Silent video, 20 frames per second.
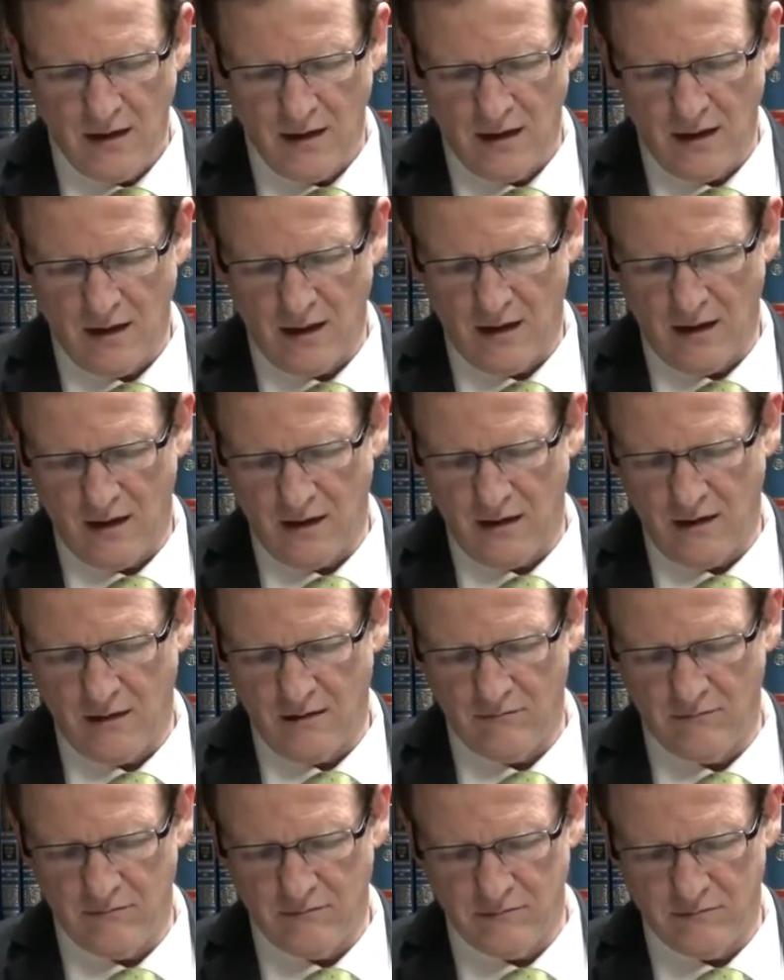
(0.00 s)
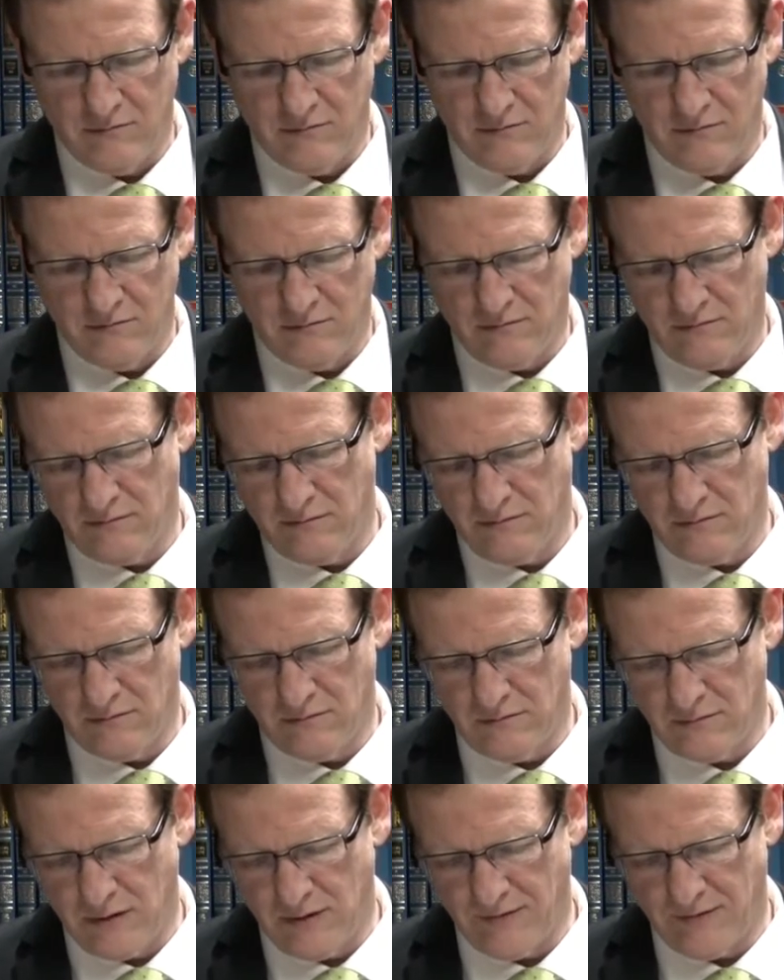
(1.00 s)
um
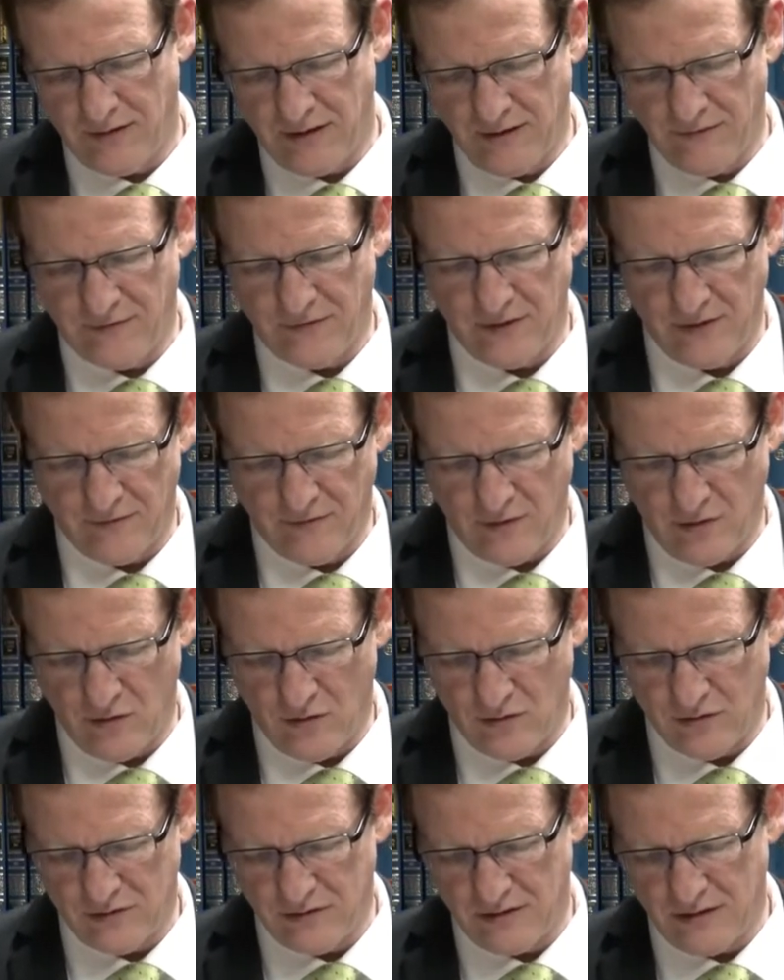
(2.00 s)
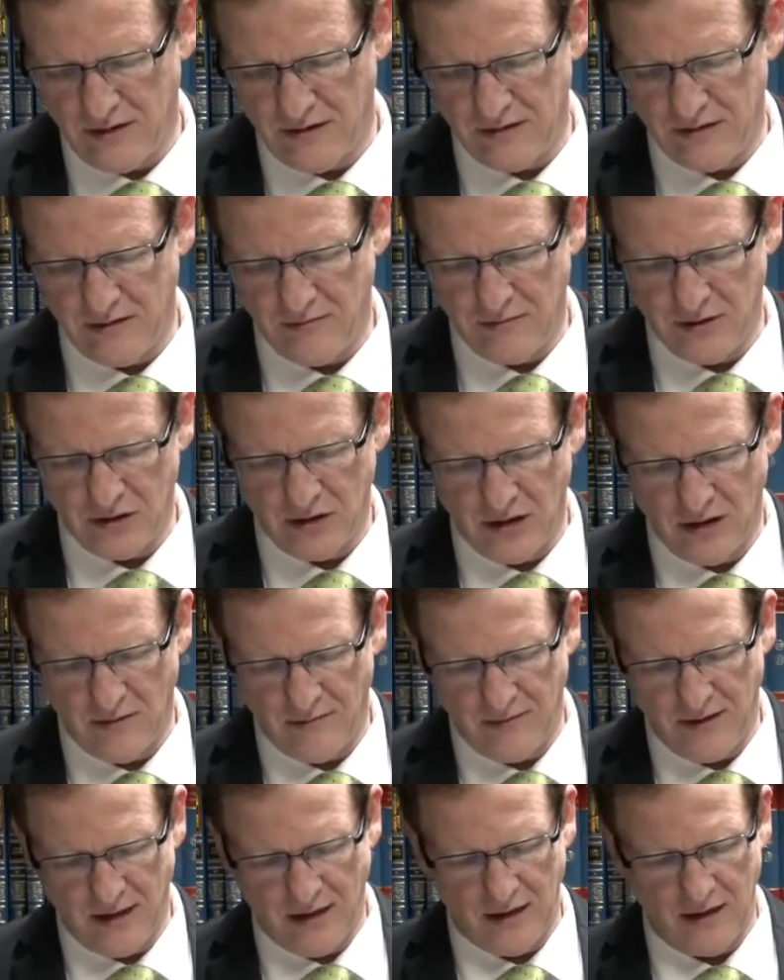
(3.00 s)
have a different views. There is the Mishneh
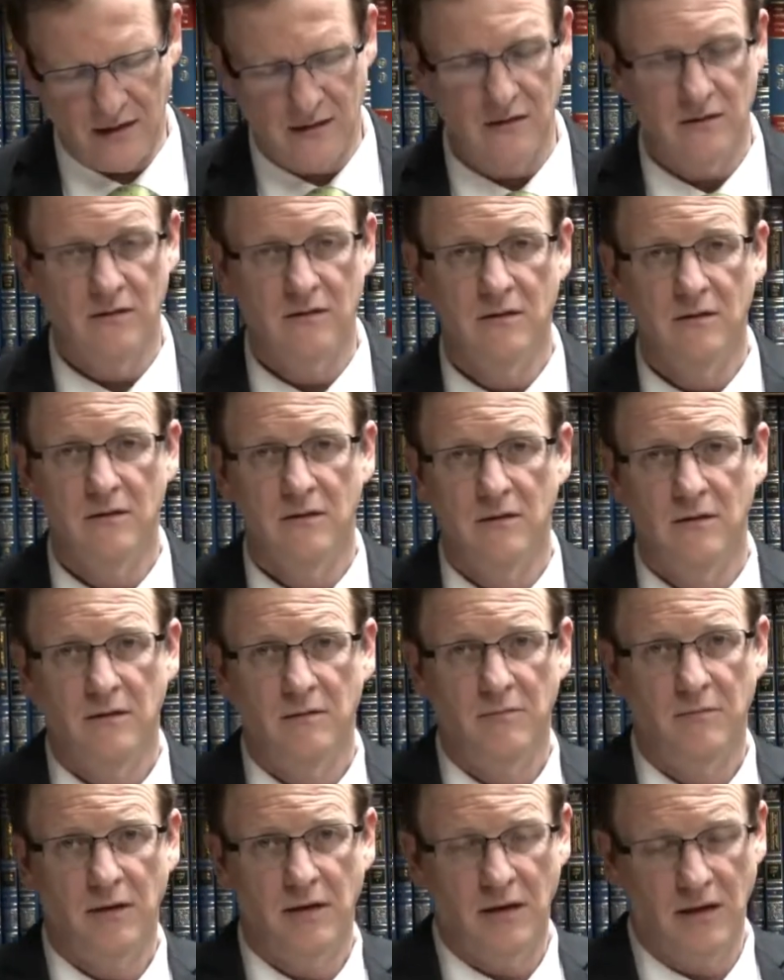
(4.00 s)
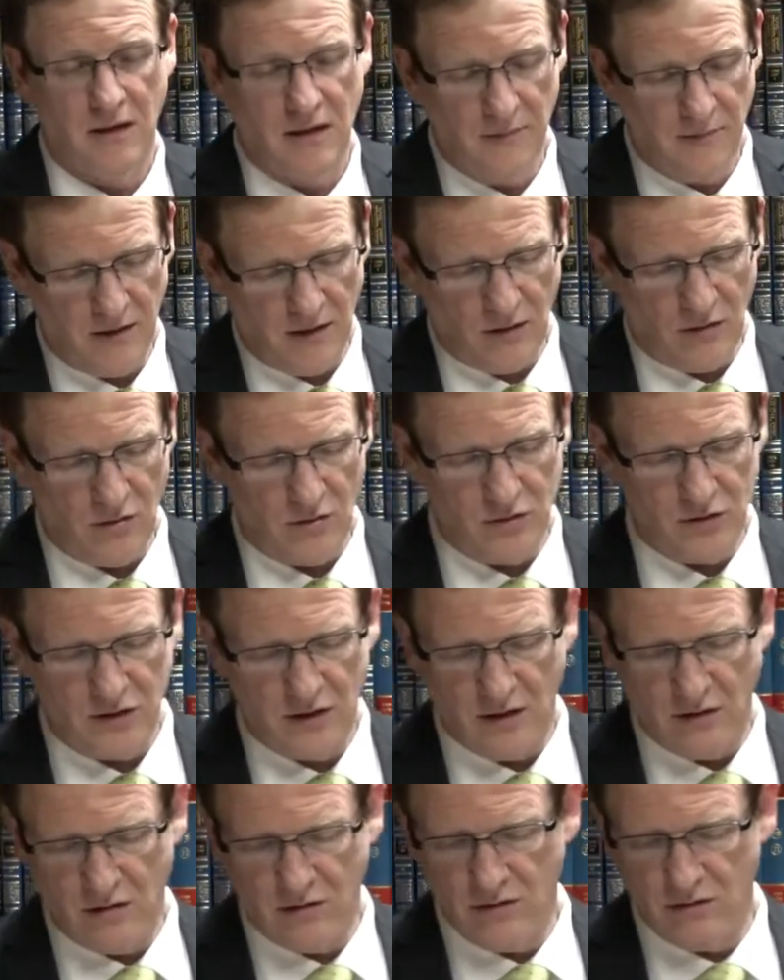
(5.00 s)
Lamelech, Perek Gimel Chodsh
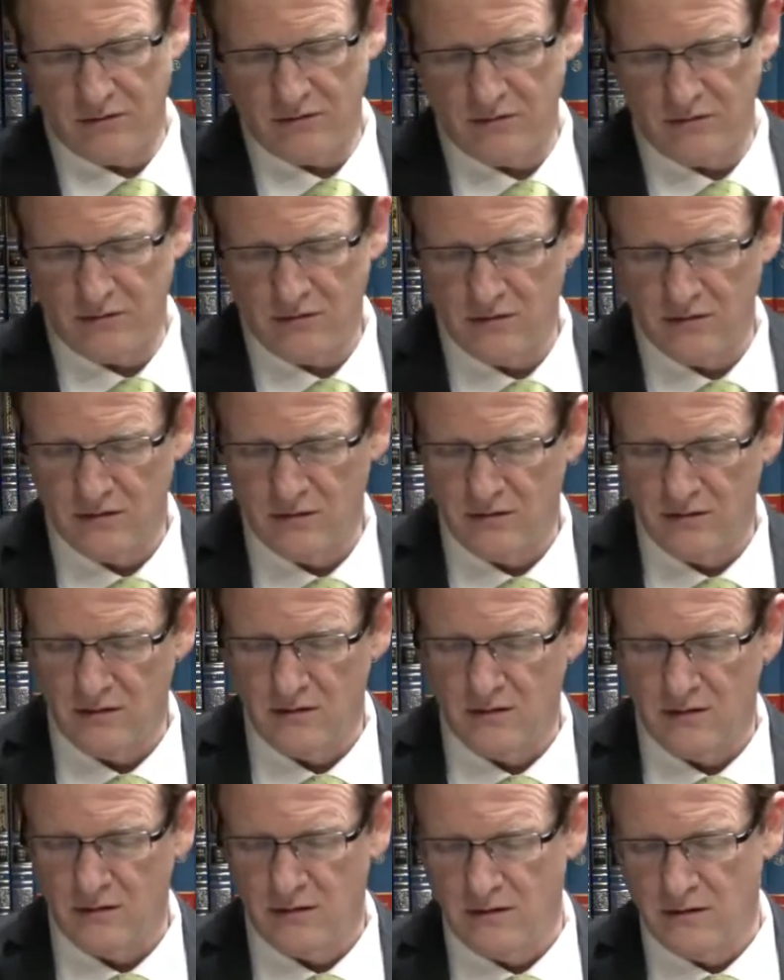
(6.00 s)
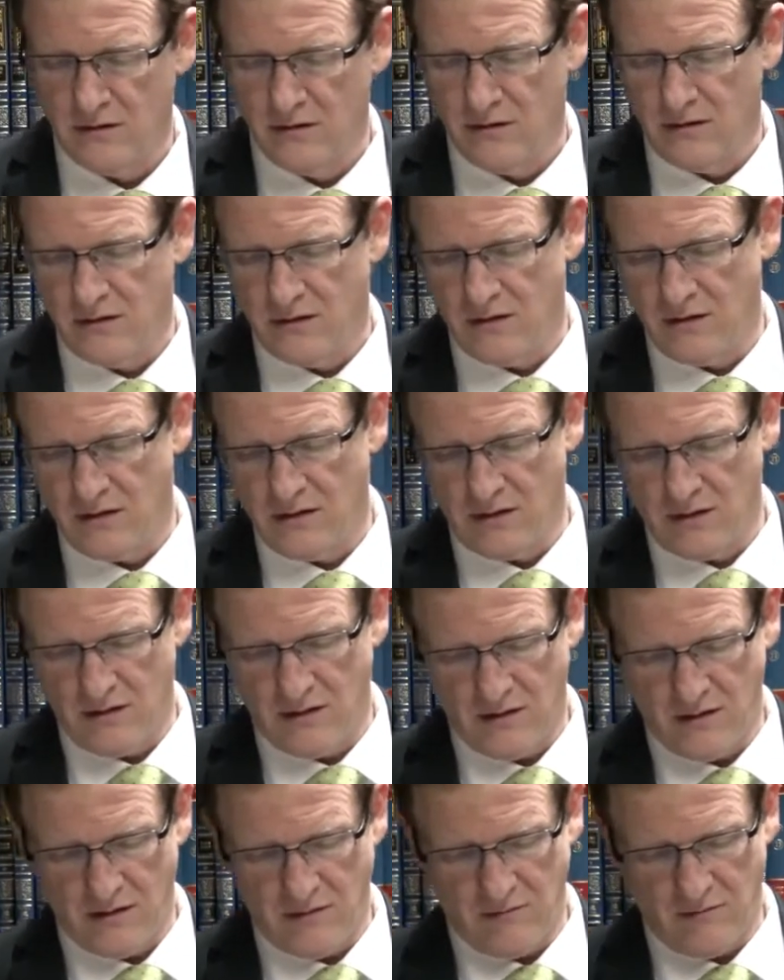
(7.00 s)
Gagot.
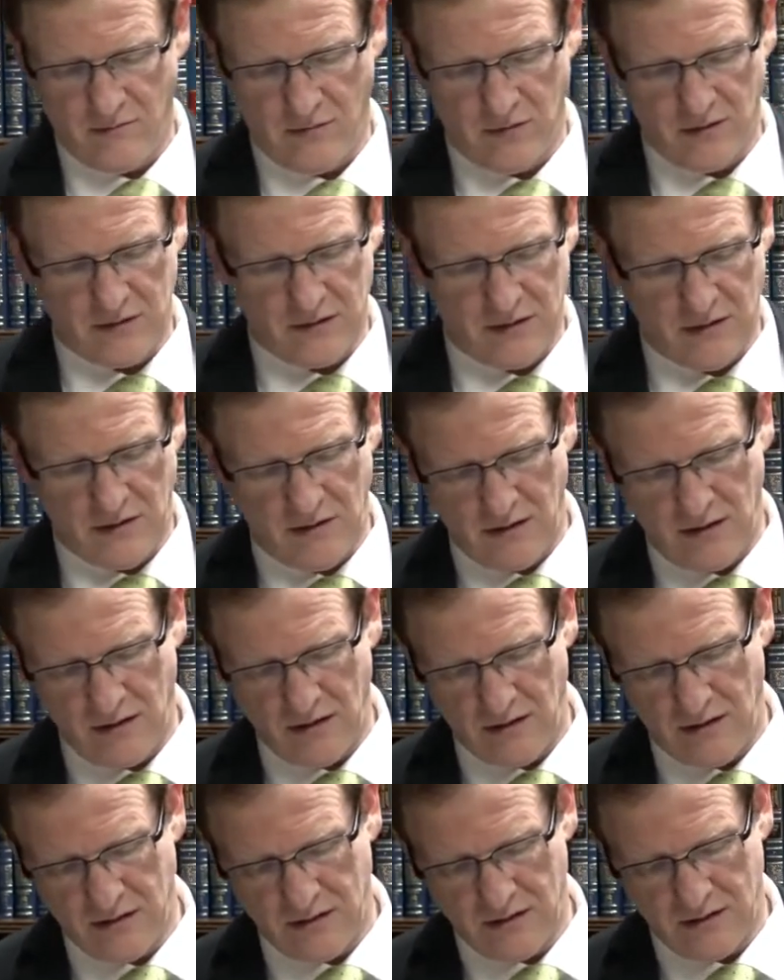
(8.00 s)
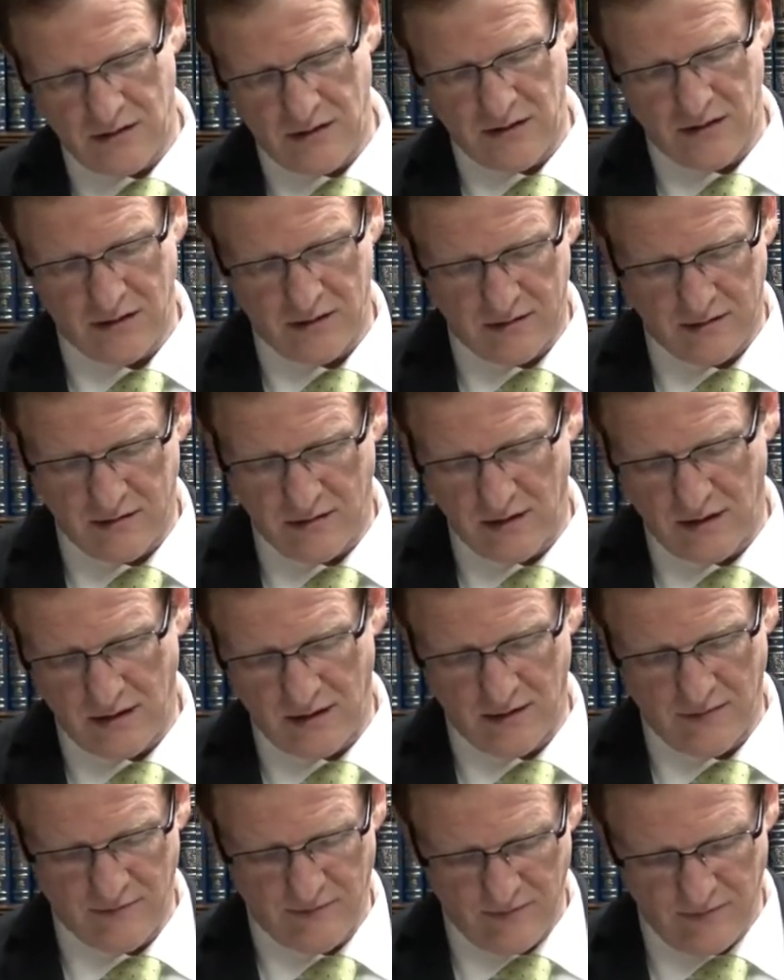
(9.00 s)
Um, you see, you see that
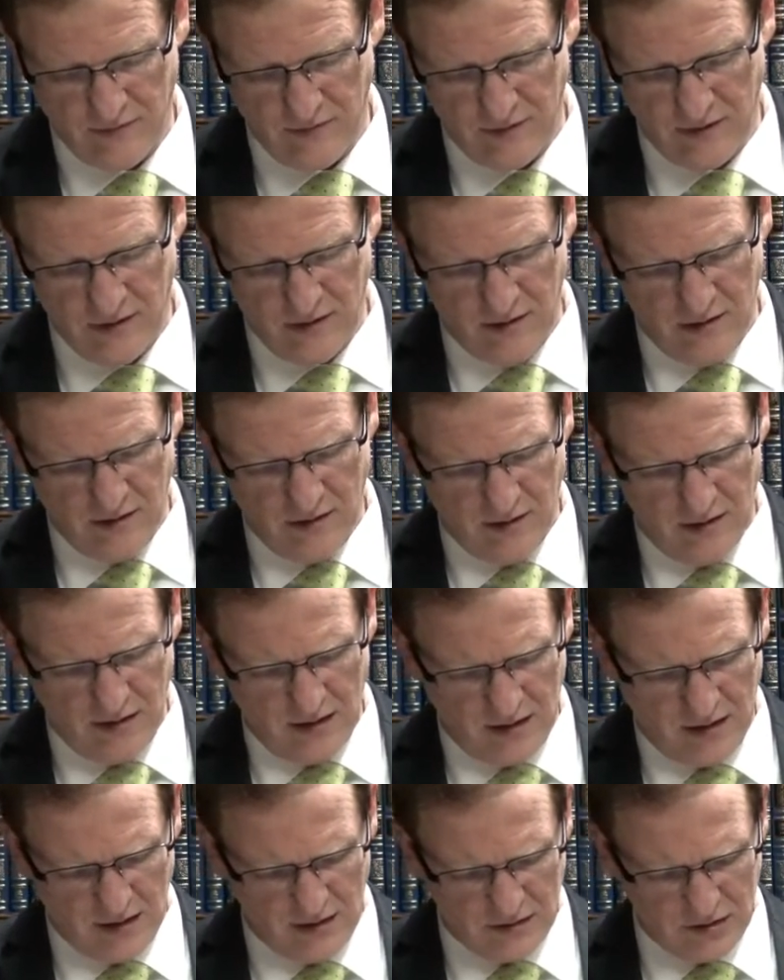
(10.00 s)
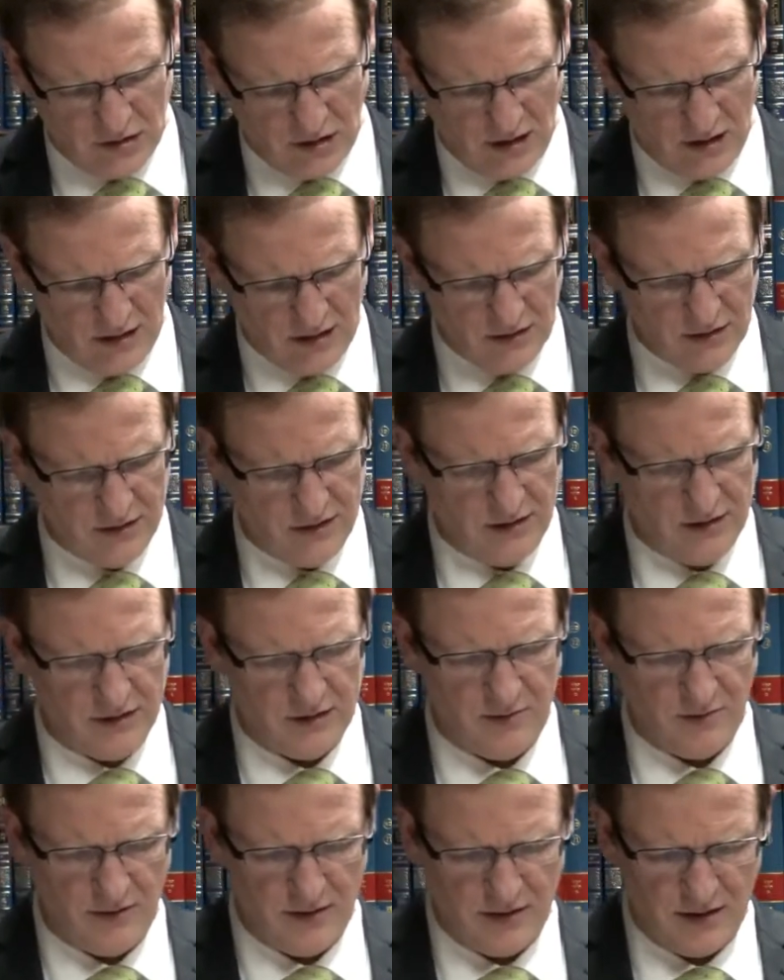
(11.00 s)
uh, he challenged
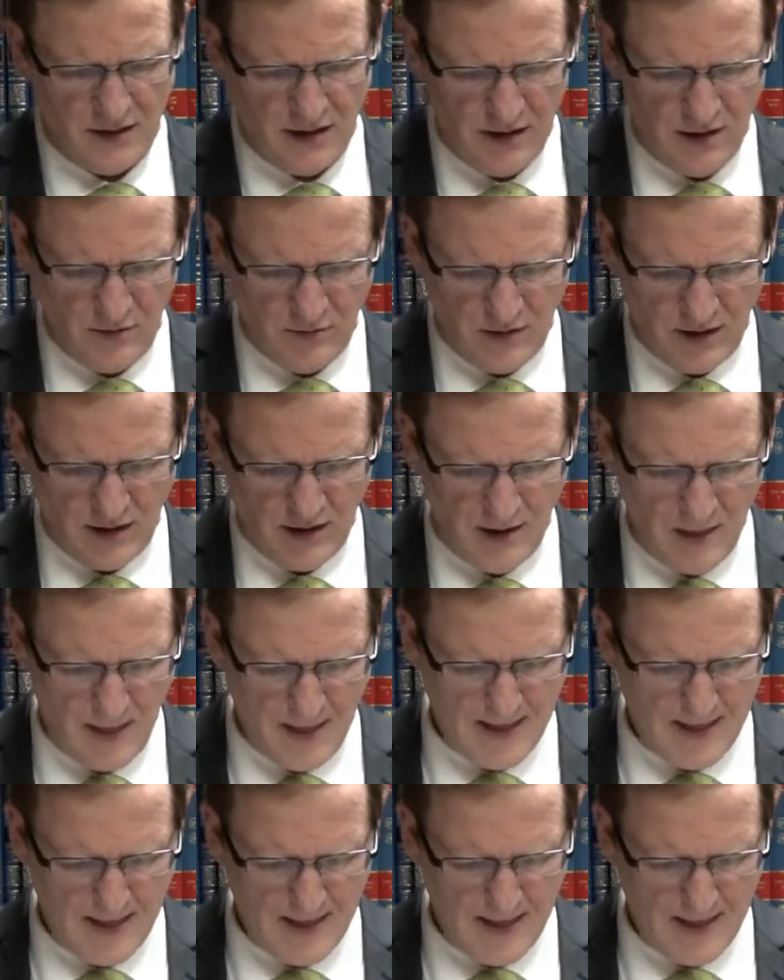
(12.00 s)
this, but anyway